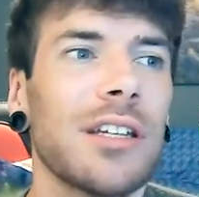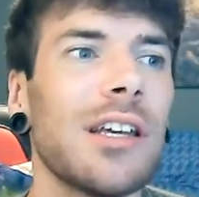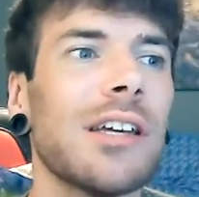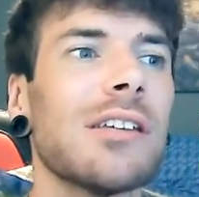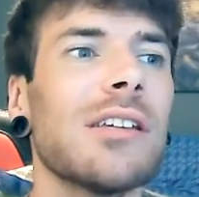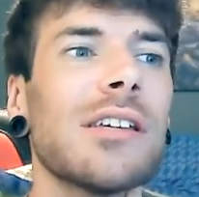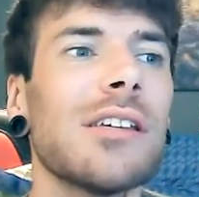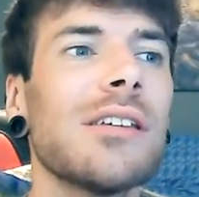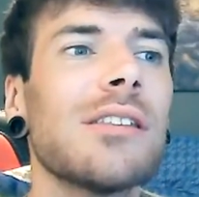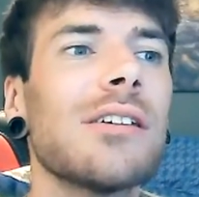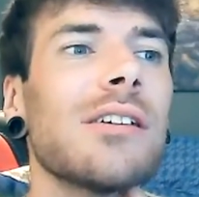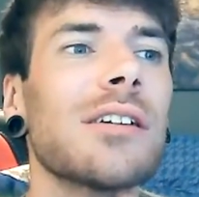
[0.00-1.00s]
lately
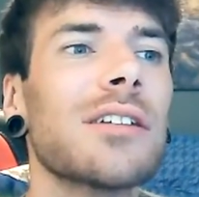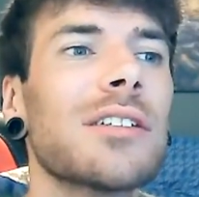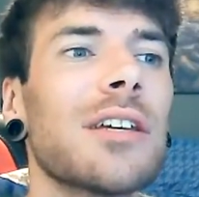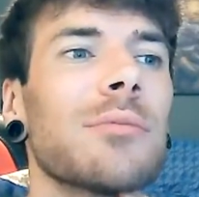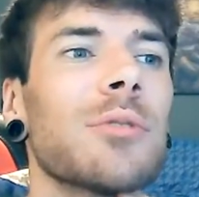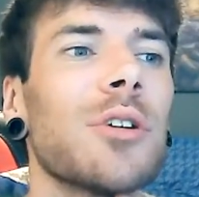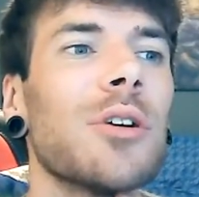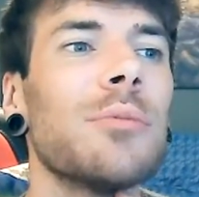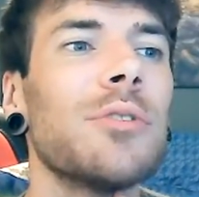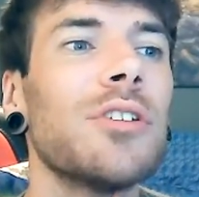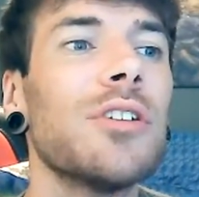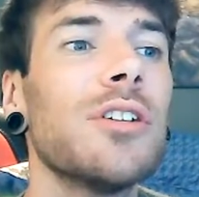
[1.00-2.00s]
either, except
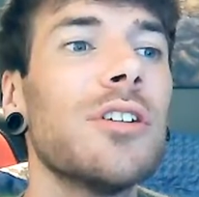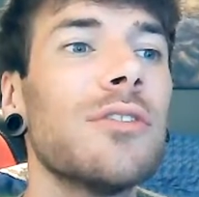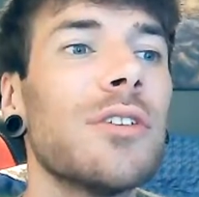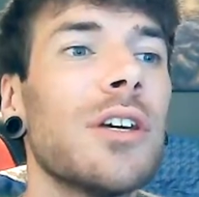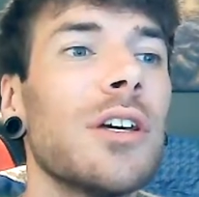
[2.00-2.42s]
Observe,